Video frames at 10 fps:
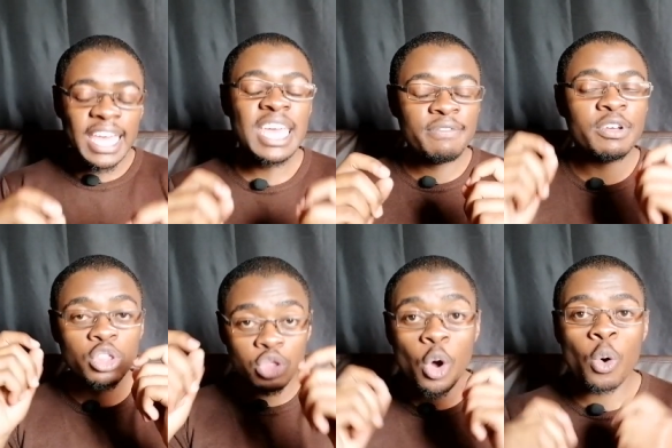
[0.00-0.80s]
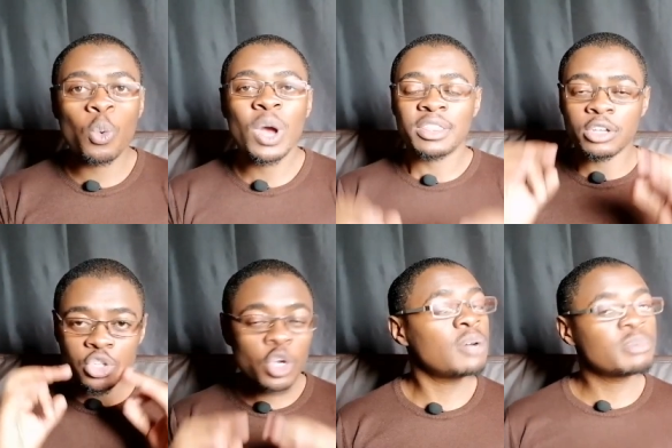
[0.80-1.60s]
even though the
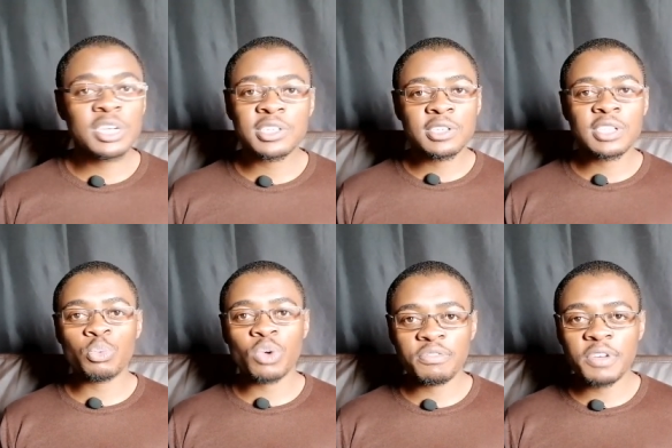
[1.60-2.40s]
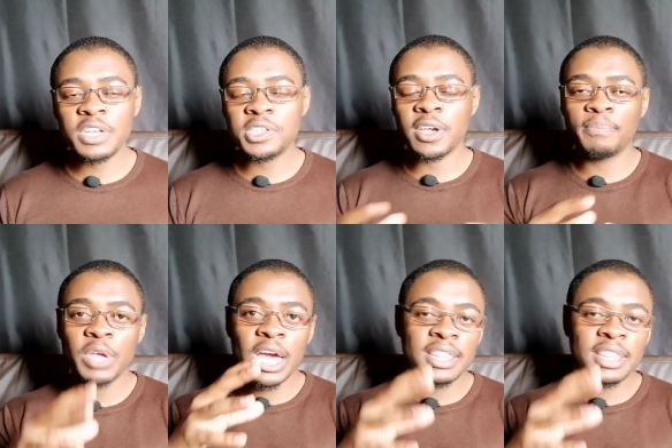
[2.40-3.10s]
circumstances that we are facing,